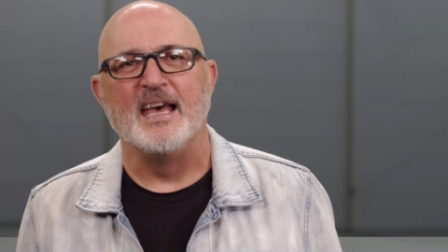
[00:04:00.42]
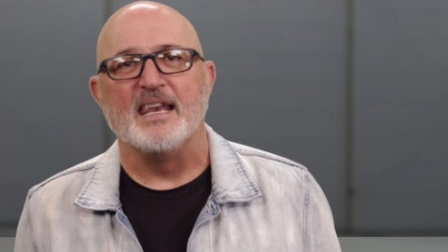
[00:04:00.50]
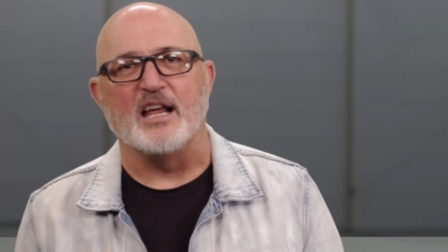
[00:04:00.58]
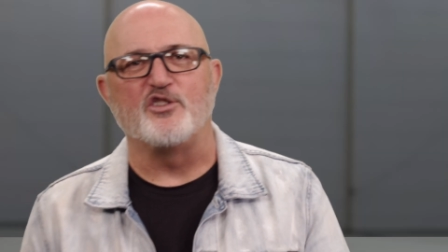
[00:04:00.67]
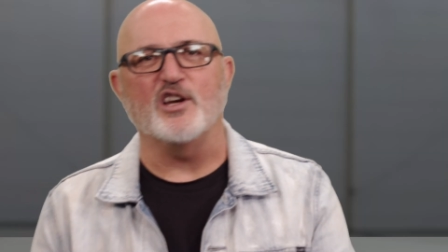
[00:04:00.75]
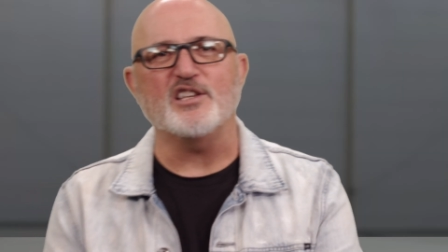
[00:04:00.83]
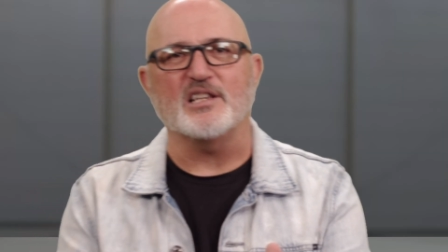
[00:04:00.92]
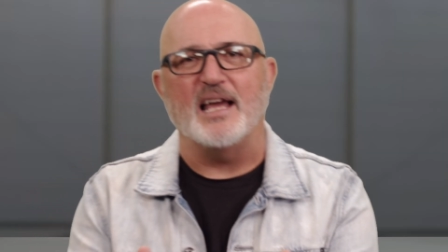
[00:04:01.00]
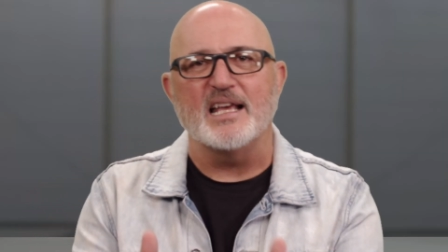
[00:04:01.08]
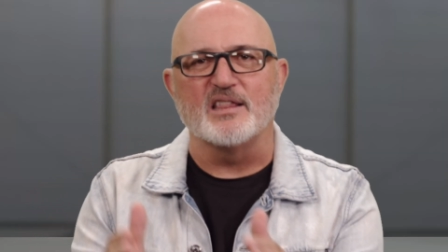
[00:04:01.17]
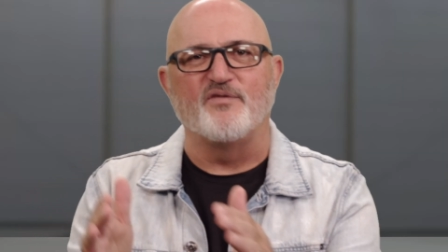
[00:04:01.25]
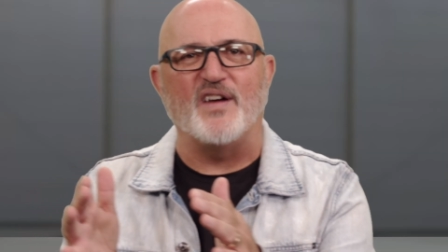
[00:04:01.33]
Now, just
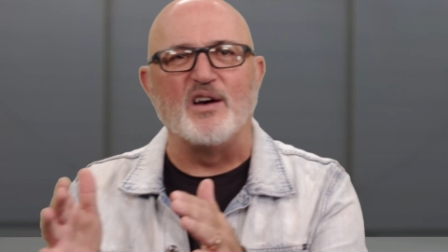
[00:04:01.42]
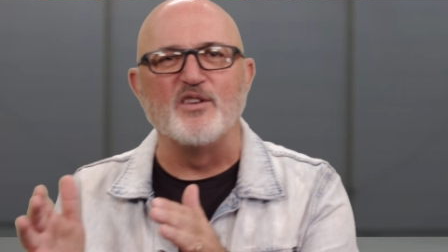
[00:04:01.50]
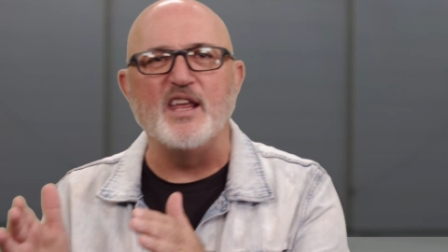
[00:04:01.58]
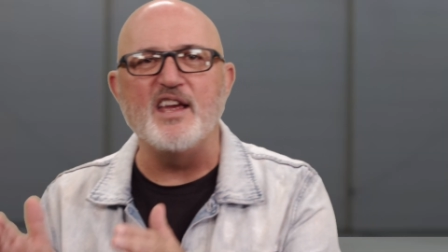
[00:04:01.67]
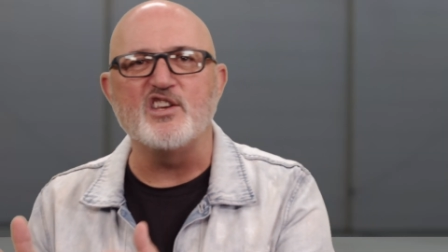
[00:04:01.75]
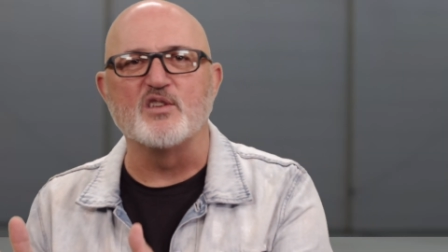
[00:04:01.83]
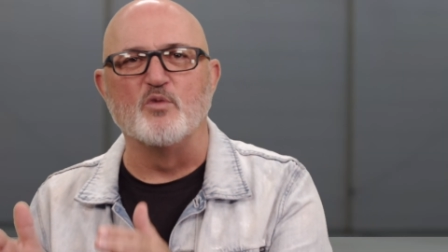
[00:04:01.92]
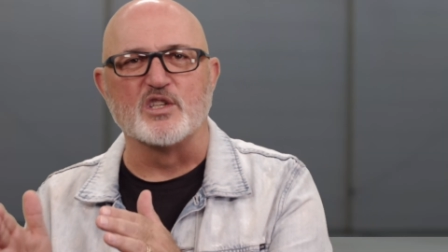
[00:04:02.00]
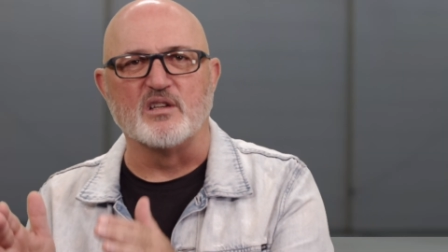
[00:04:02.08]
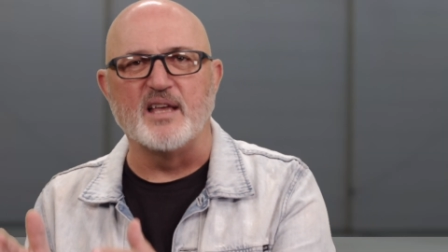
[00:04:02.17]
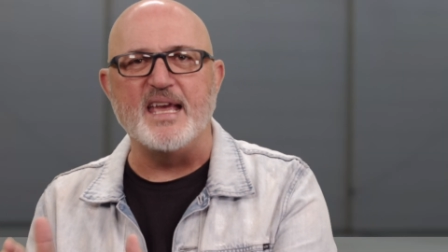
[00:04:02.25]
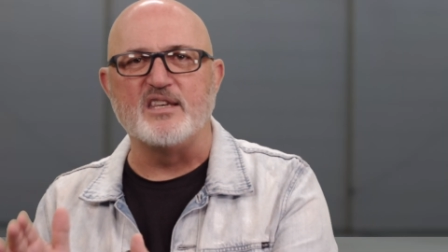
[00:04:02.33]
like the foundation
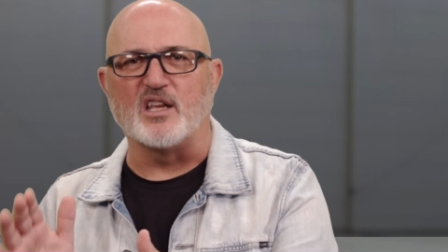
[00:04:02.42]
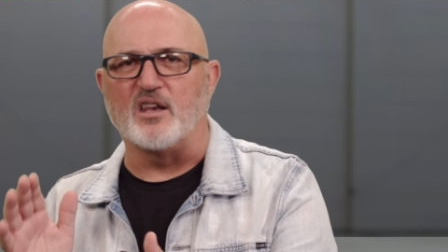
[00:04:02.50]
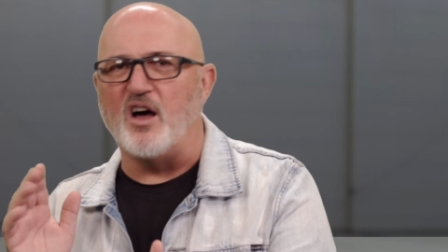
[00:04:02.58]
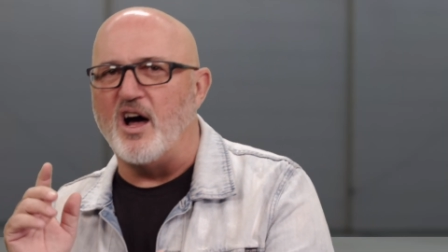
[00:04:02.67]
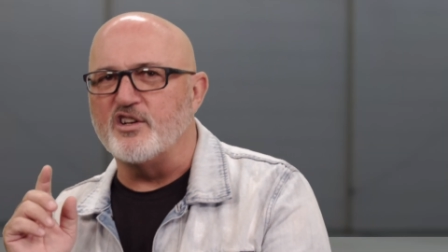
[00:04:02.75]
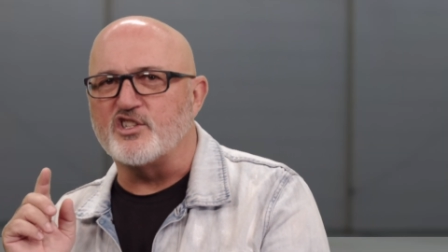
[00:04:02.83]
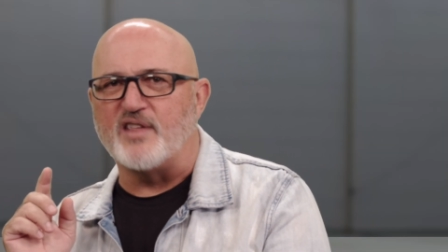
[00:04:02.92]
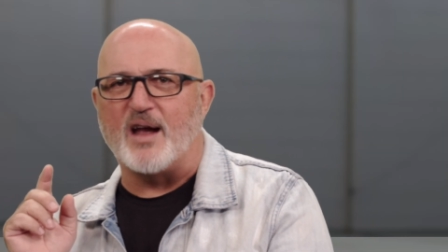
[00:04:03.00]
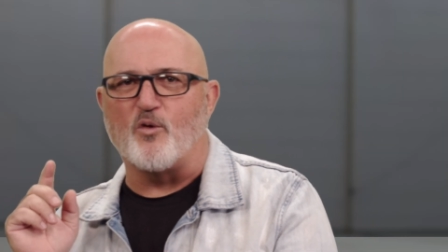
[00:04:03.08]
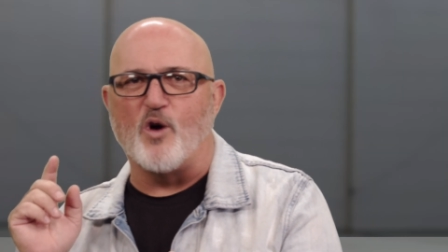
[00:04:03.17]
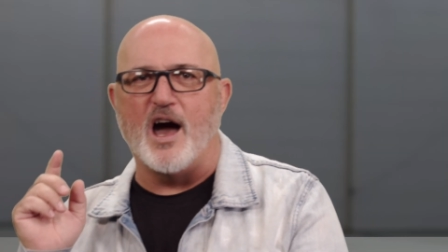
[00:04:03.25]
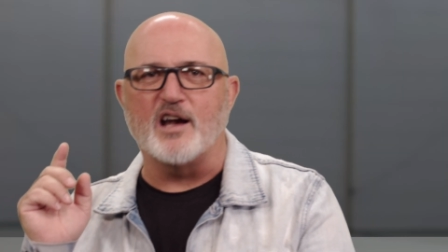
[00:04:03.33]
was laid to launch
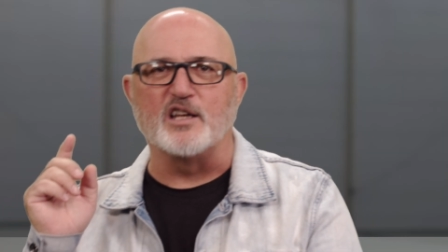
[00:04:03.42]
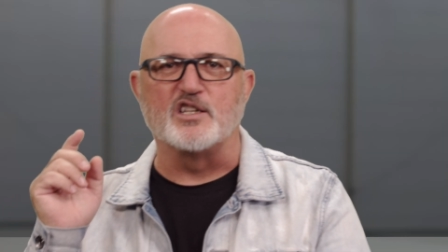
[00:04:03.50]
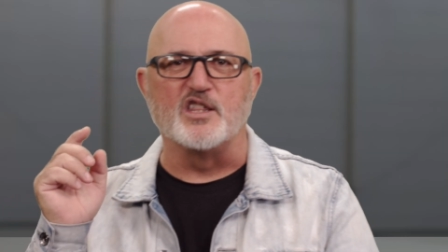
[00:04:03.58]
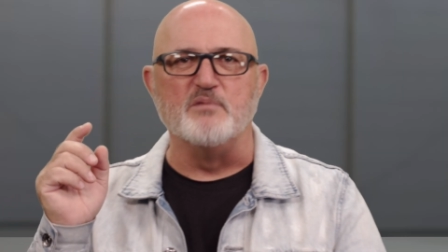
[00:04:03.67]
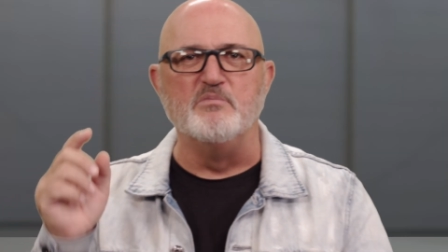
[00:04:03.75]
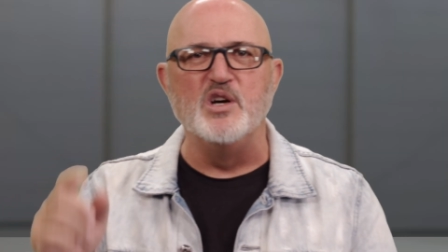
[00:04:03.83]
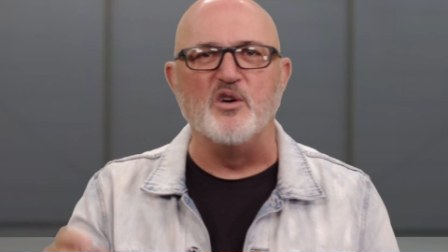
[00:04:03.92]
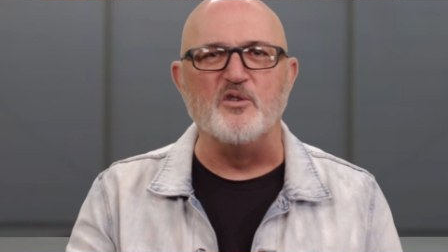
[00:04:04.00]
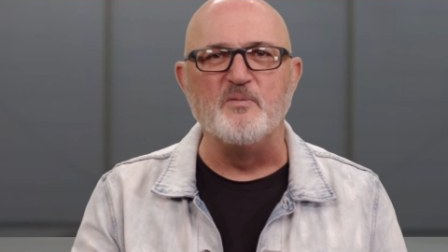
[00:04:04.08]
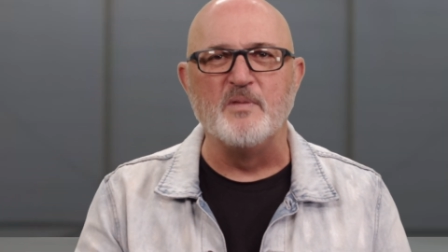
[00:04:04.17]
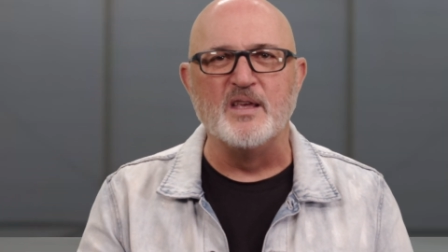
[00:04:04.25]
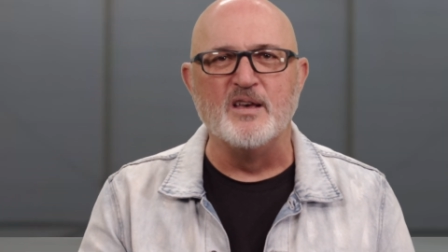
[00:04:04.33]
that rocket to the moon,